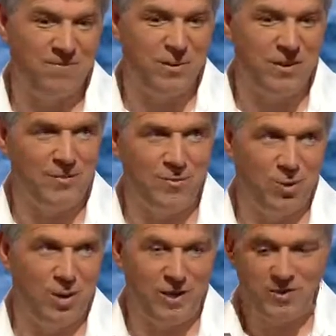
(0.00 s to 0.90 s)
15 foot
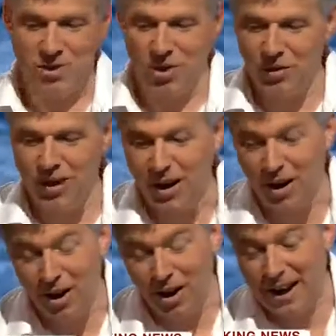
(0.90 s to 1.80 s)
waves are not that
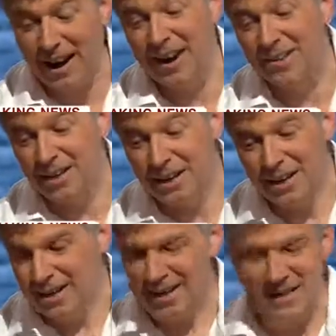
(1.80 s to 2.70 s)
high. And
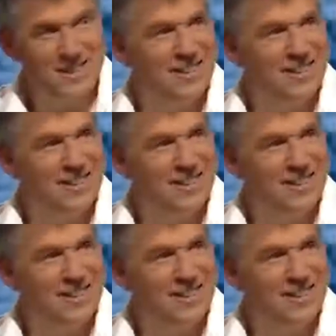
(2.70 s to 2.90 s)
you better